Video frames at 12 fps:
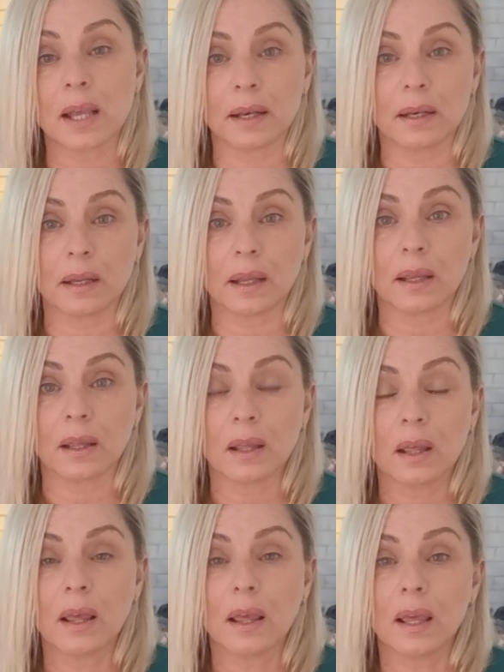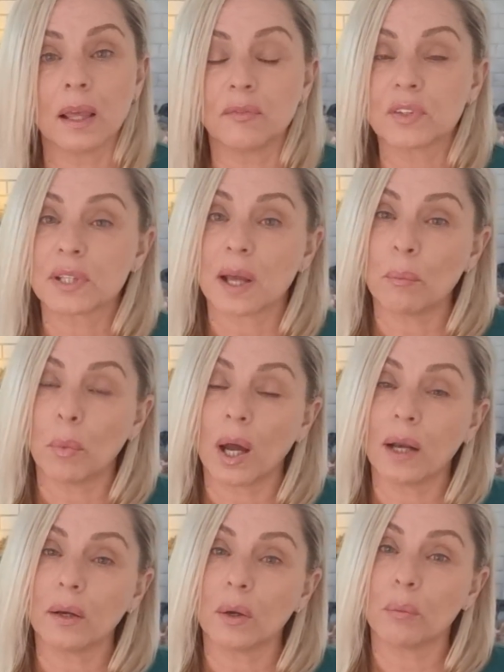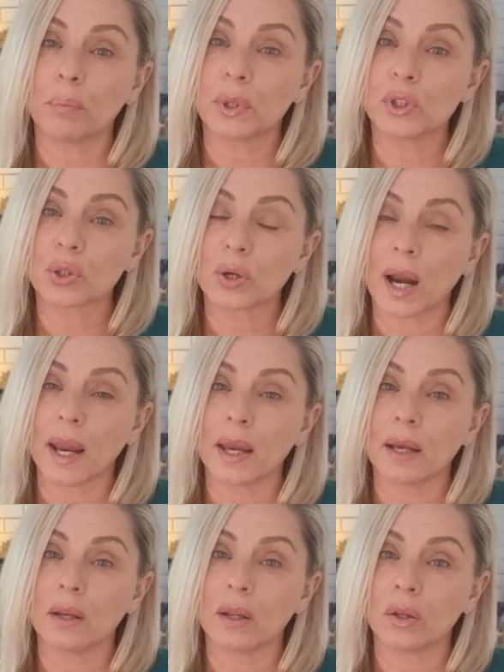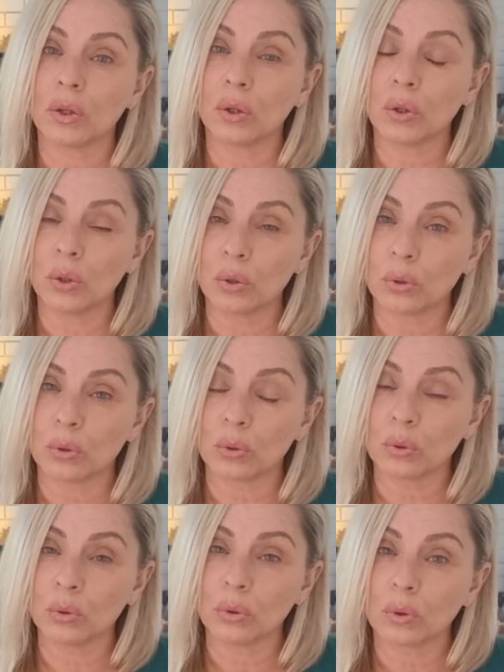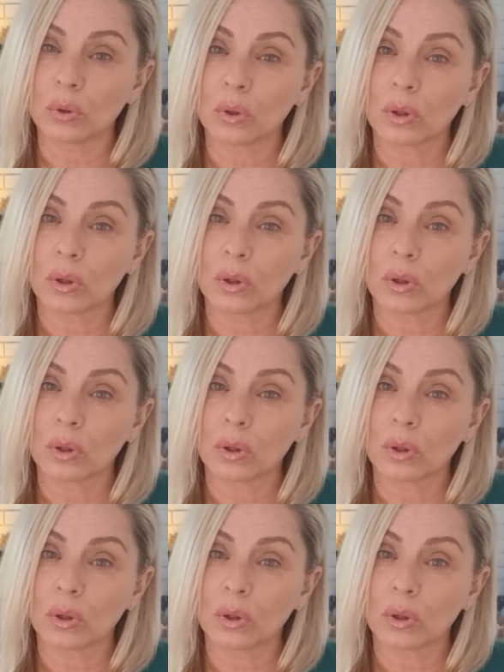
ending. If someone betrayed you,